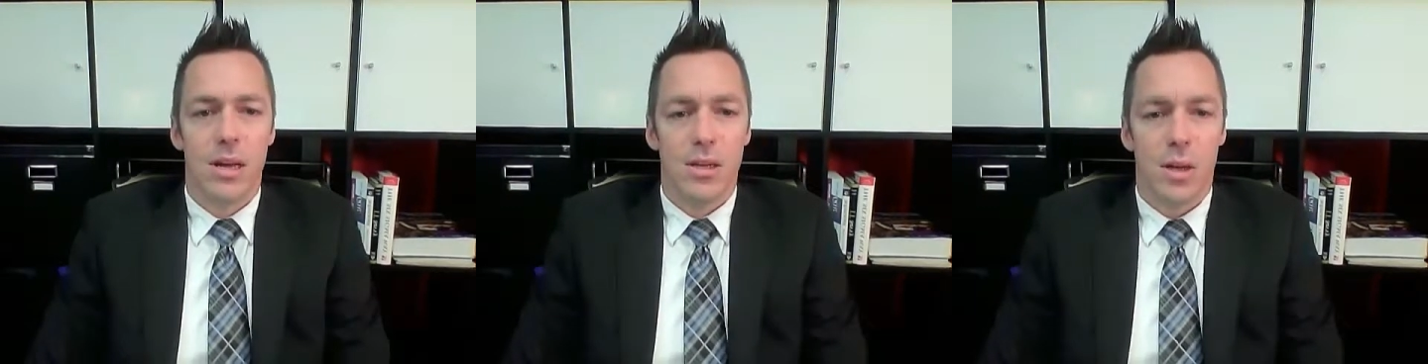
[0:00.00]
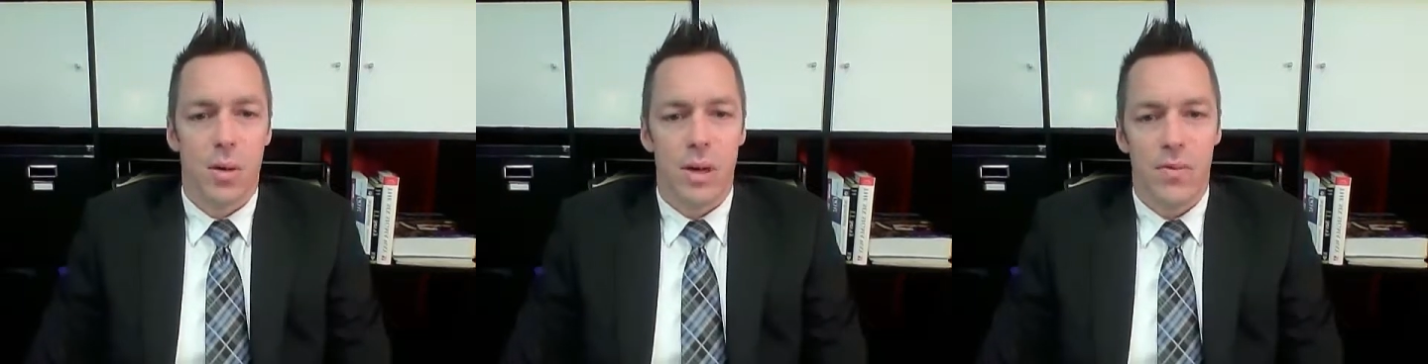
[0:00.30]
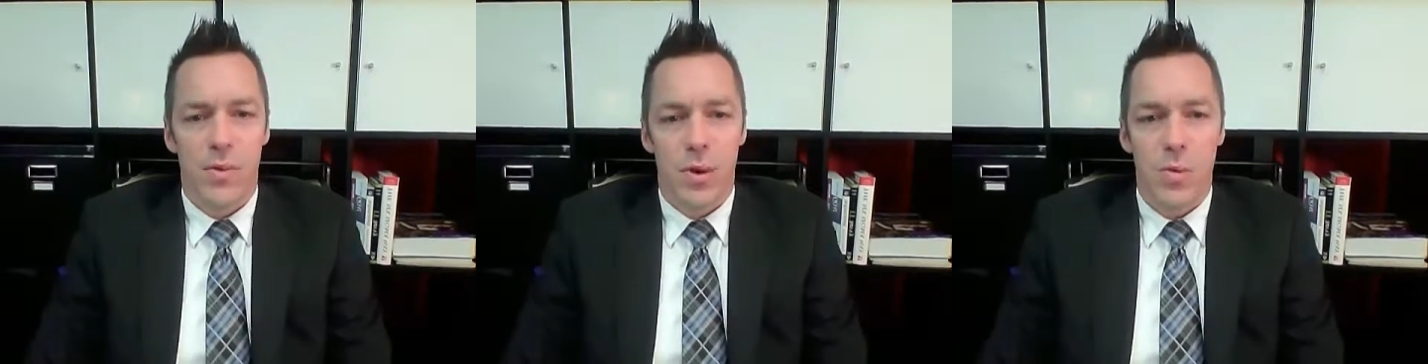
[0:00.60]
So
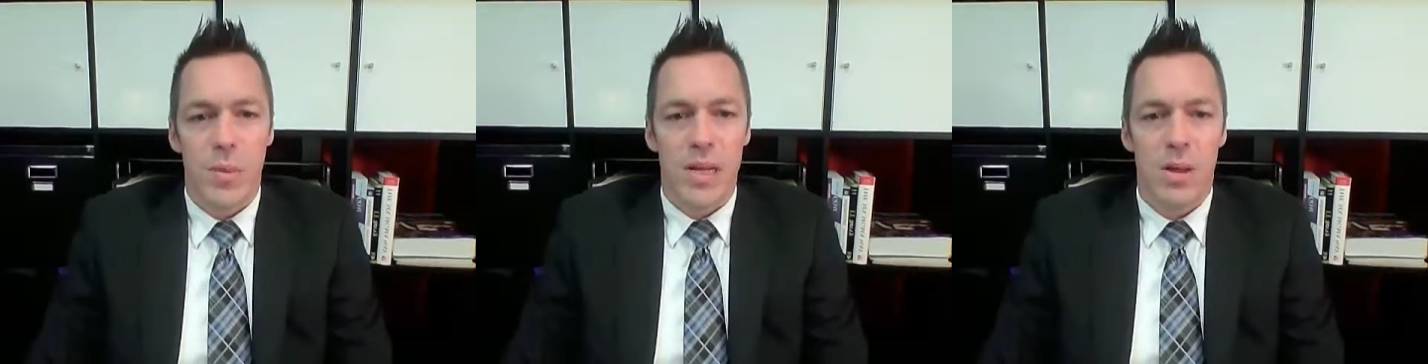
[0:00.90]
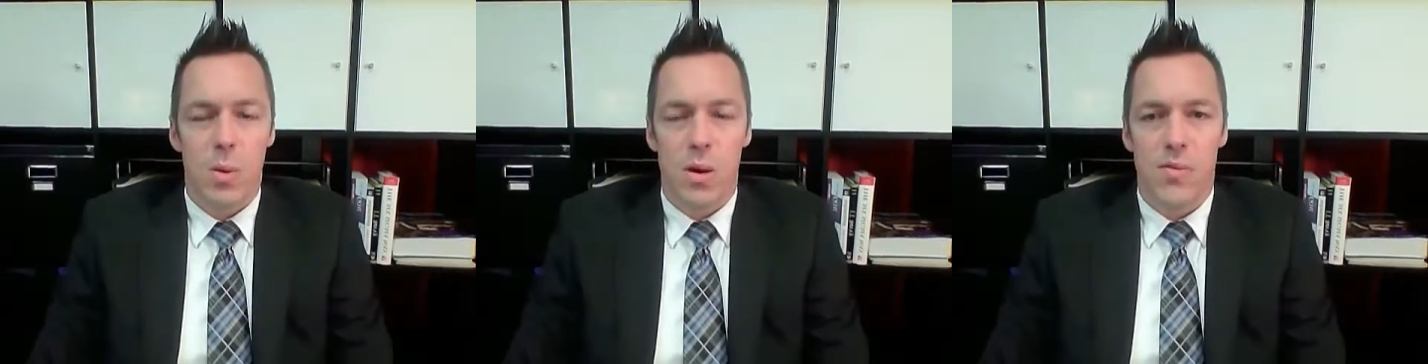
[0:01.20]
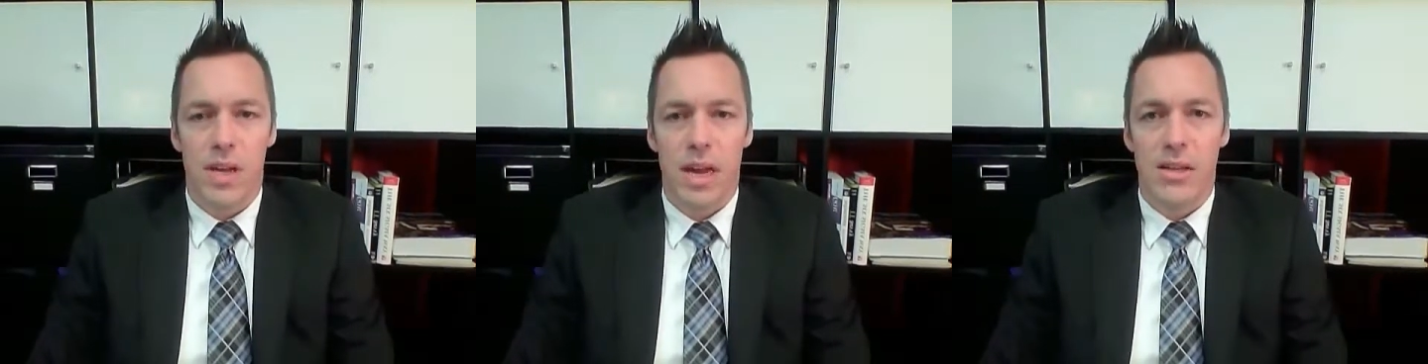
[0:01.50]
if you meet the
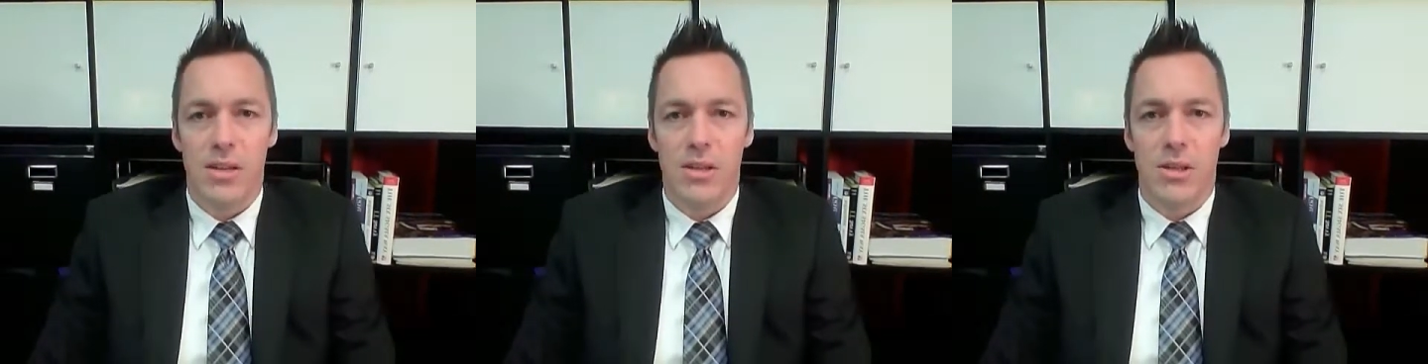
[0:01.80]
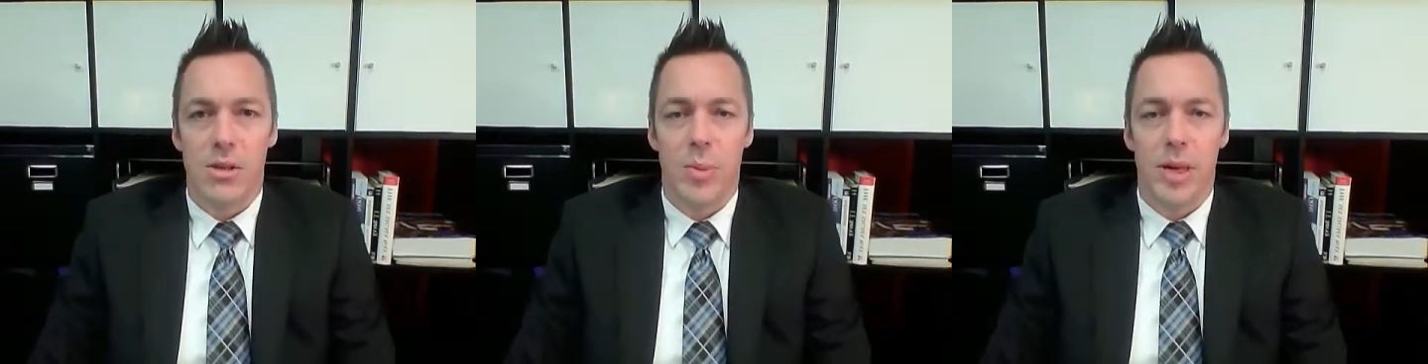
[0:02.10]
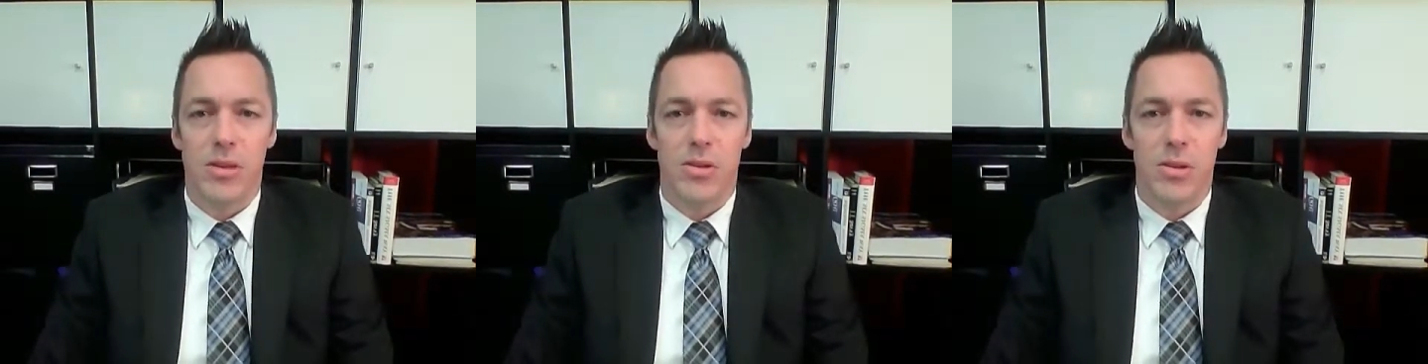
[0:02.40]
qualifications and you'd
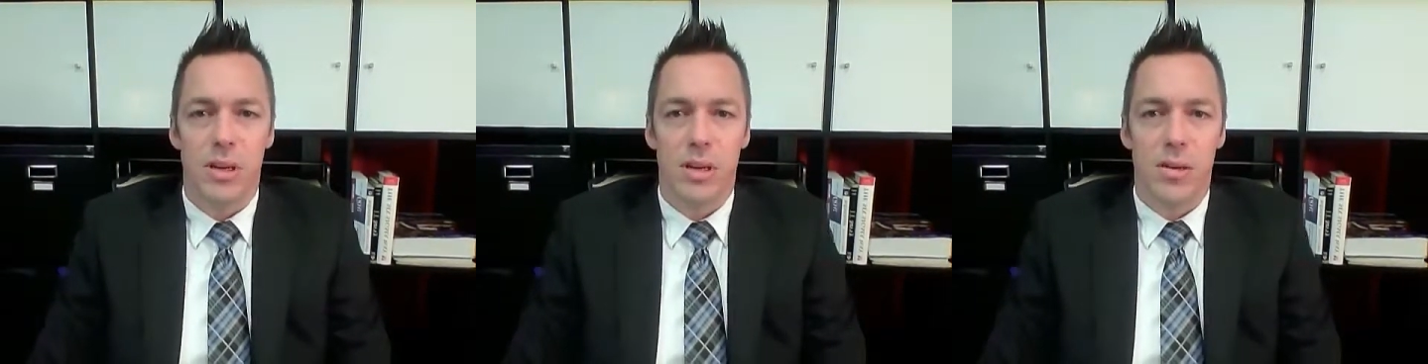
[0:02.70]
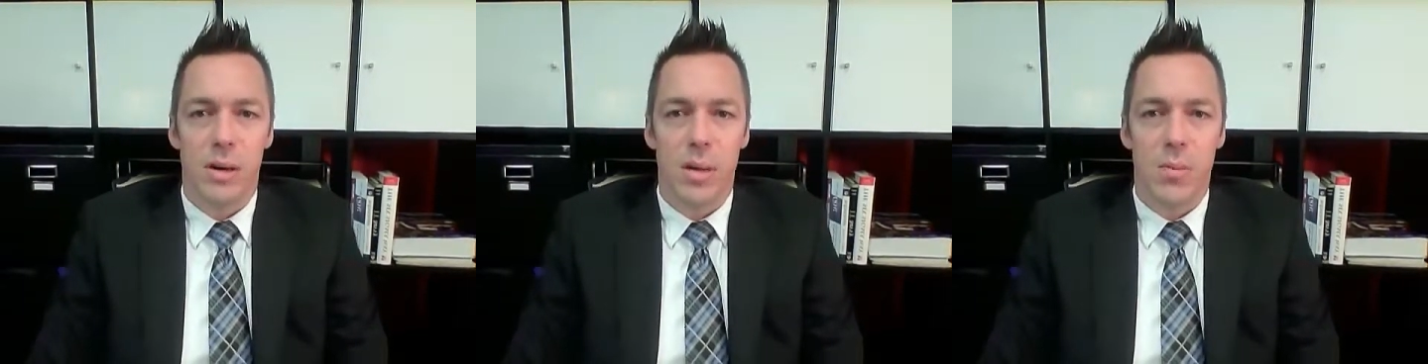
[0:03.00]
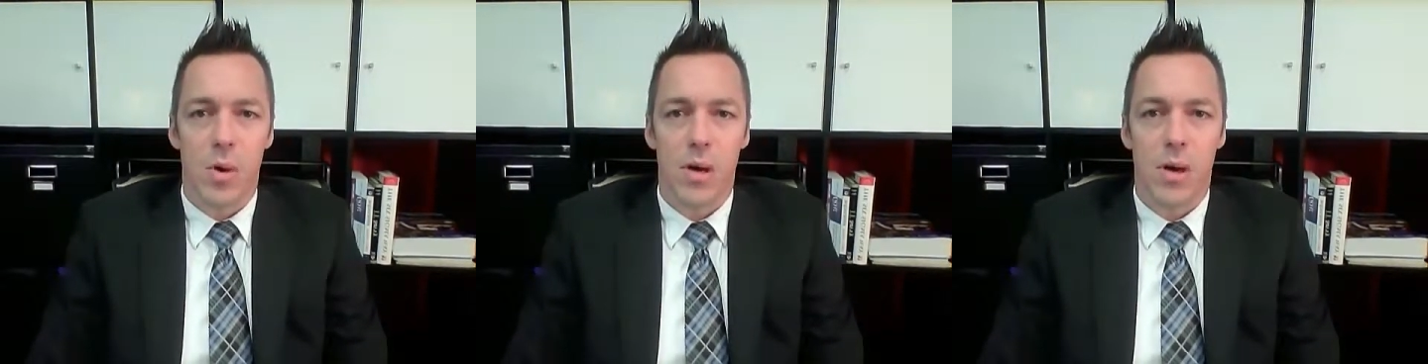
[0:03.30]
be interested in learning
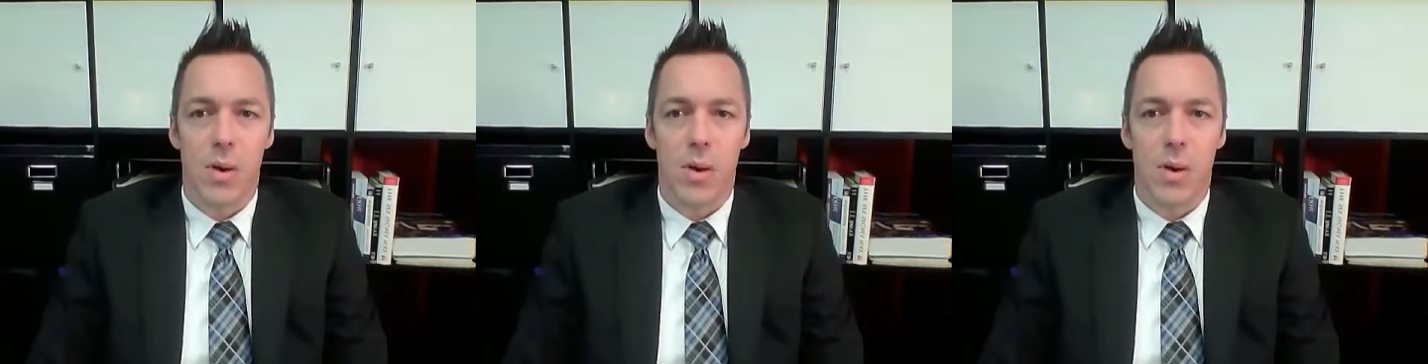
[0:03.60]
more,